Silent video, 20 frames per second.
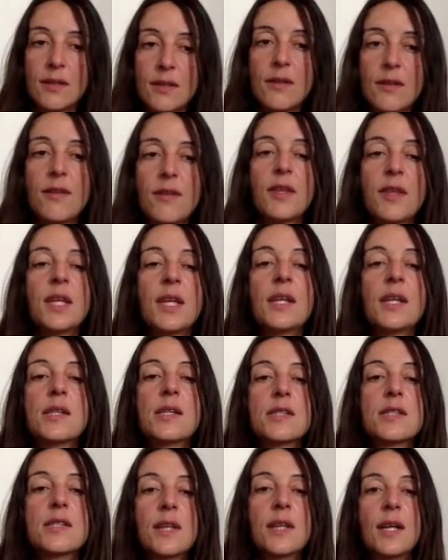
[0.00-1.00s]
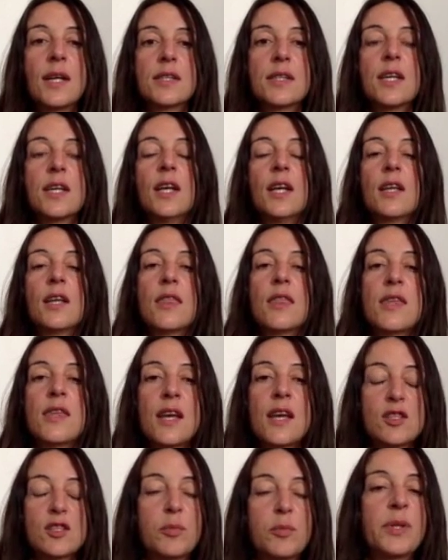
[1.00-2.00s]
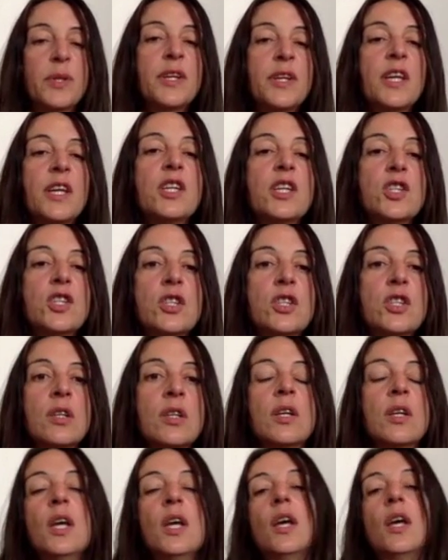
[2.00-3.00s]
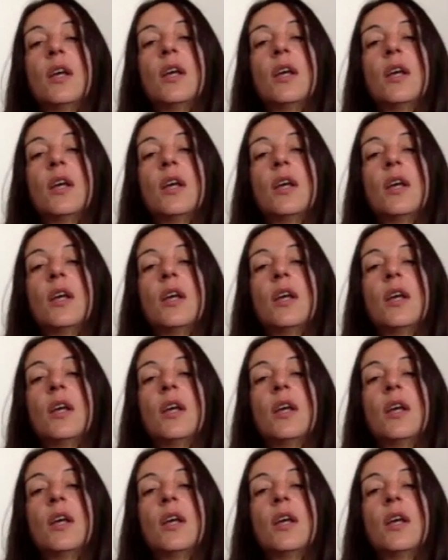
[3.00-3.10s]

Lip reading: thinks that the explanation